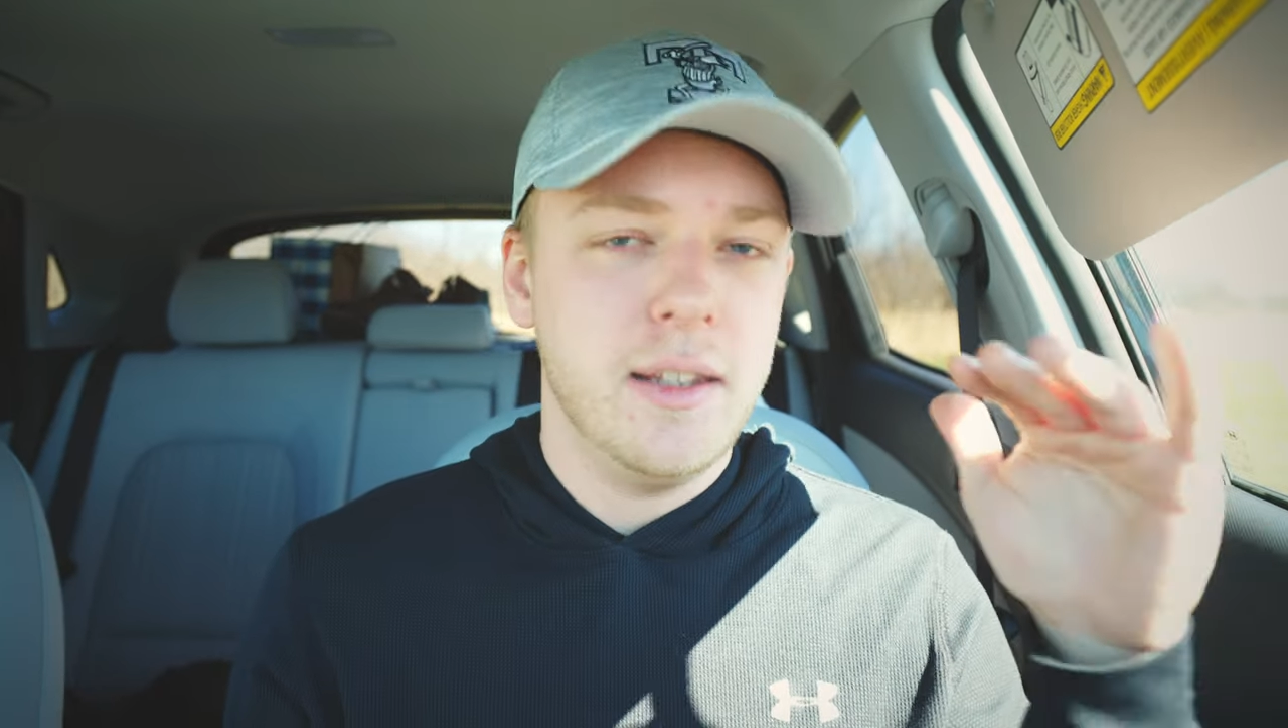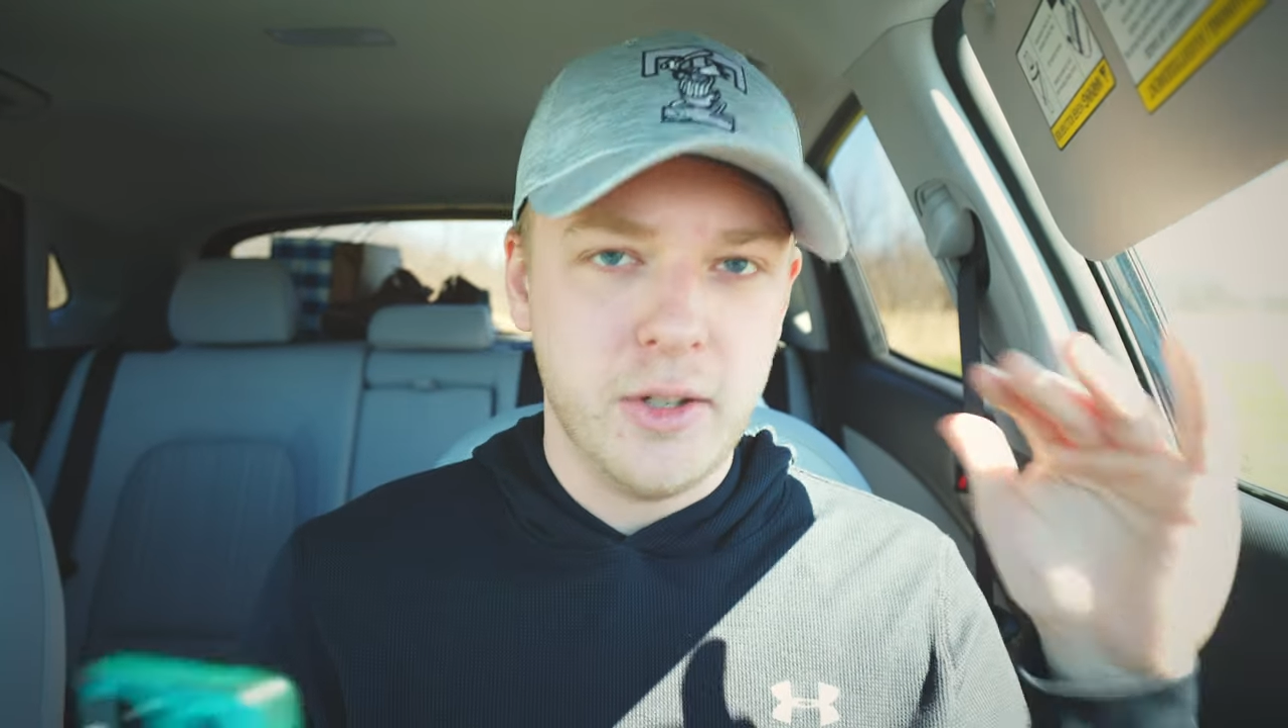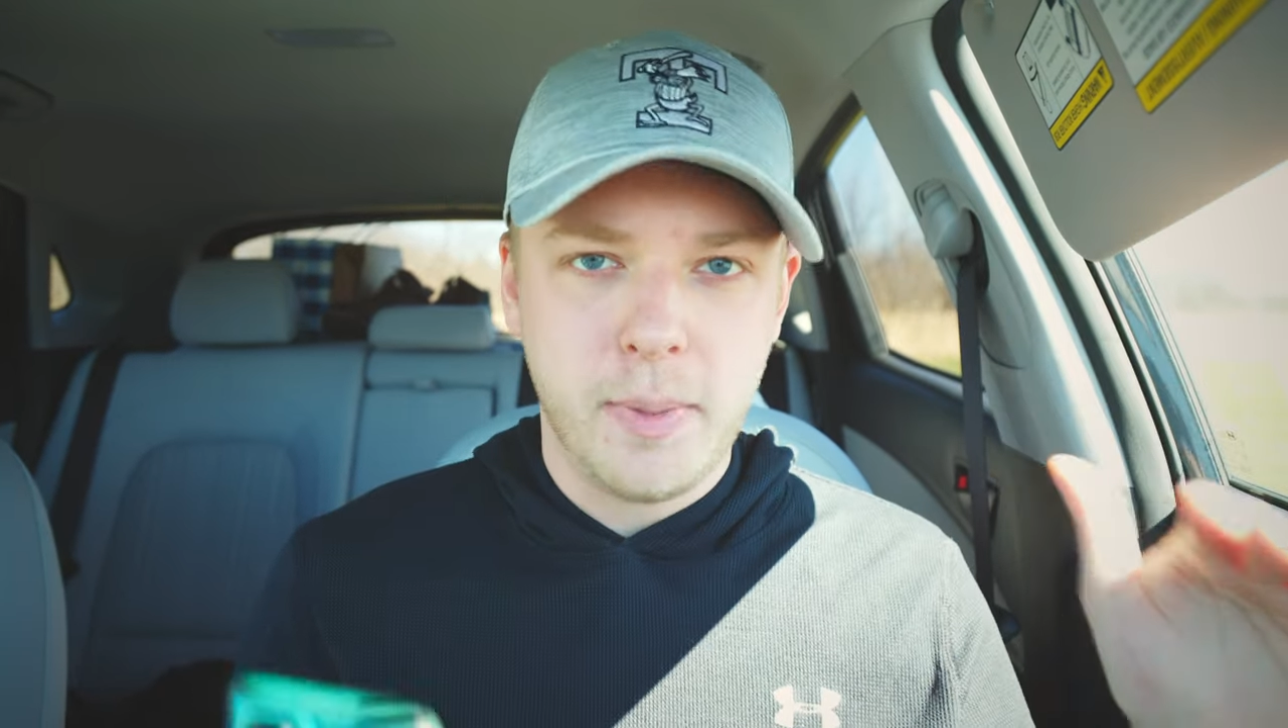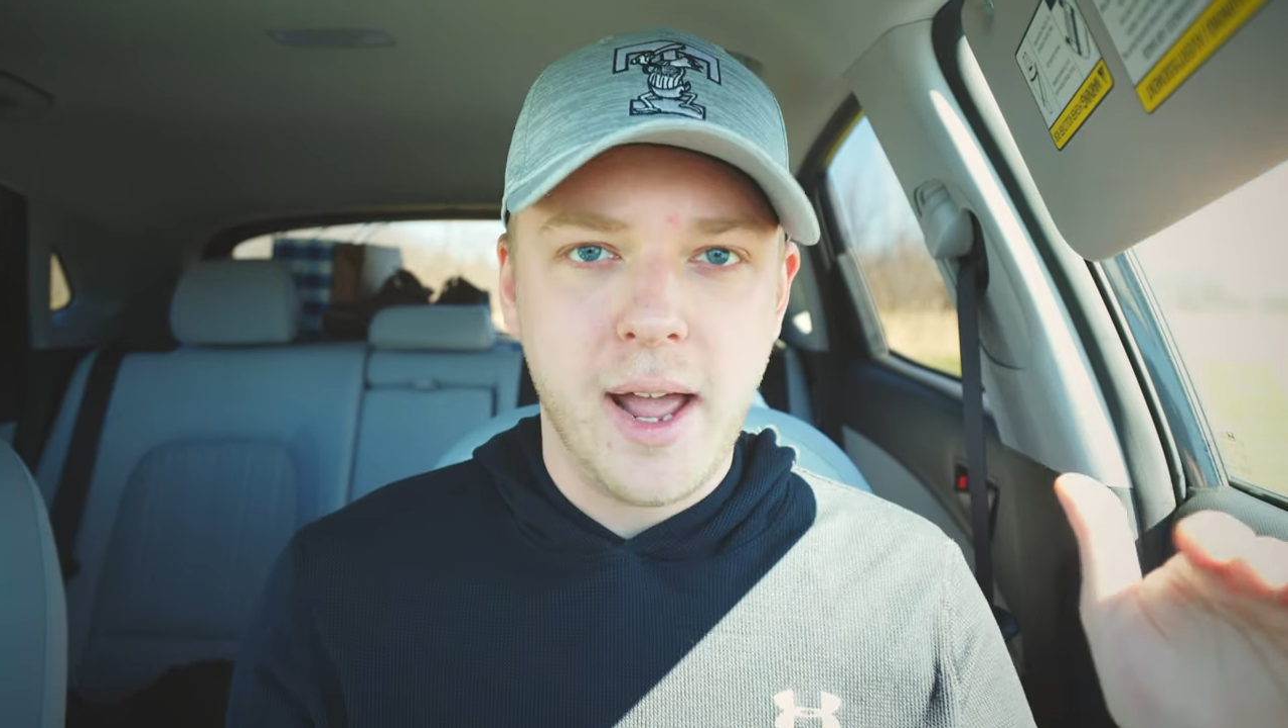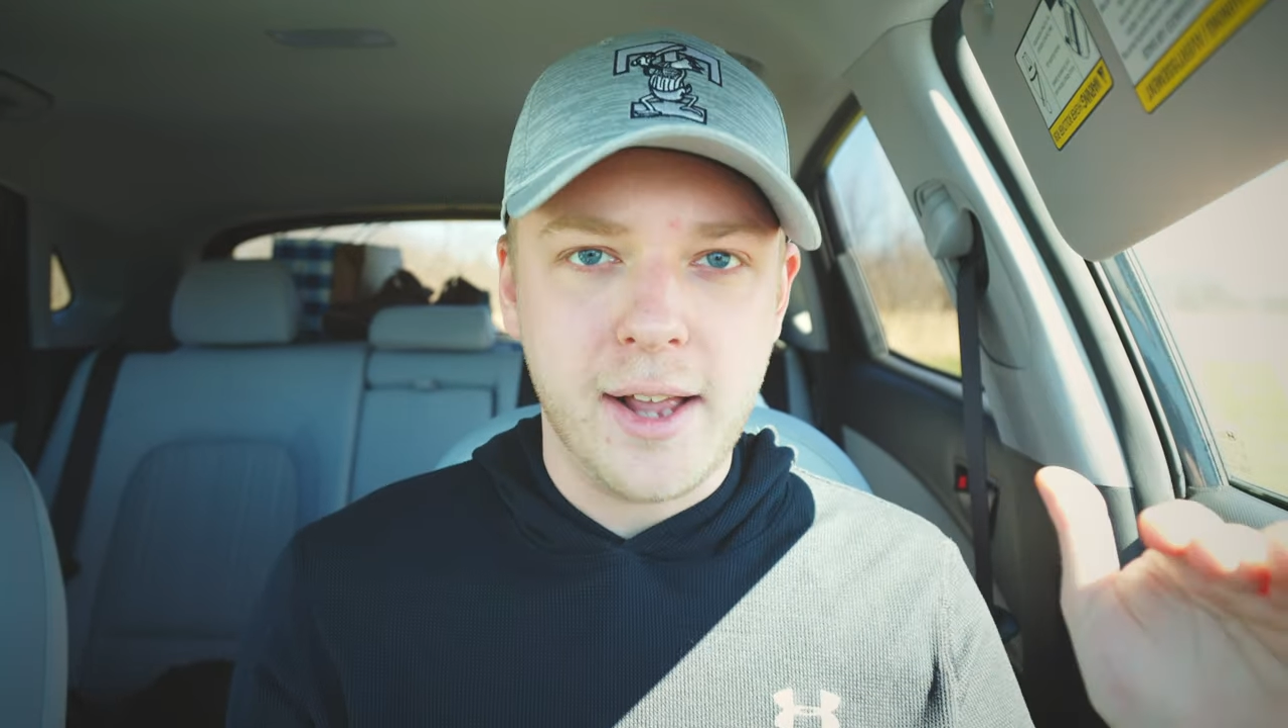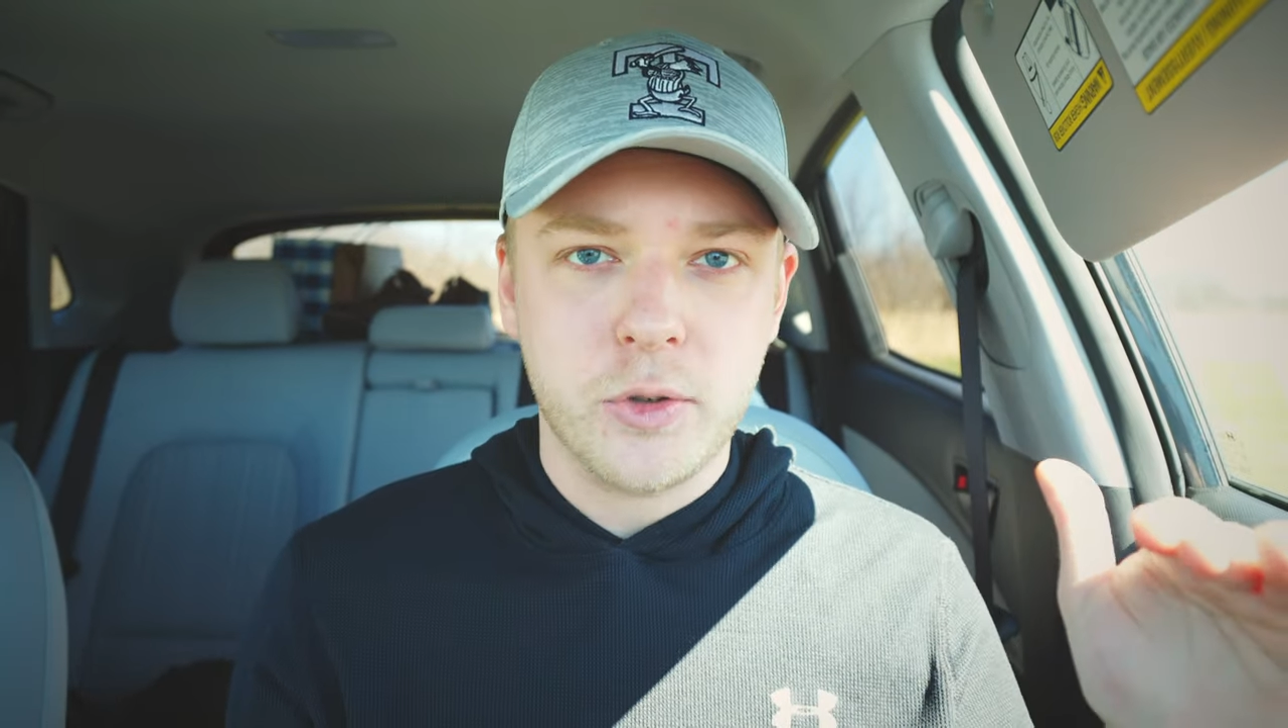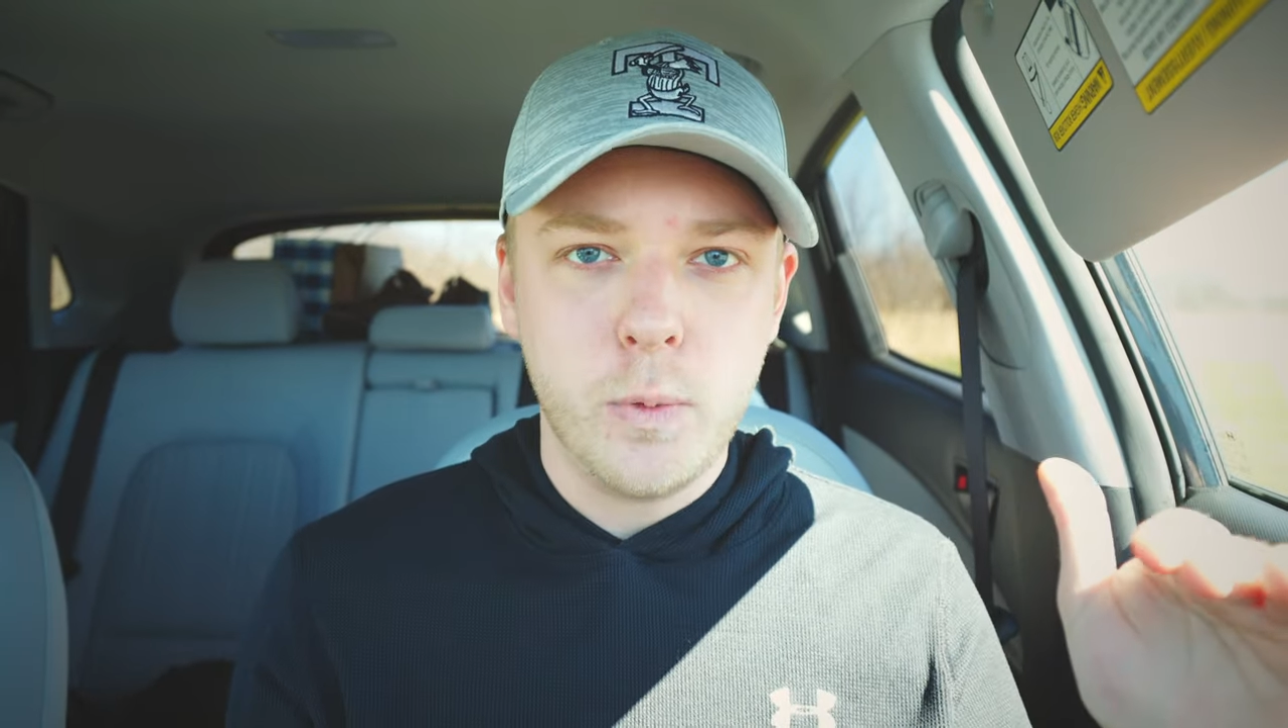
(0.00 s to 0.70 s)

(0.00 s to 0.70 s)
this past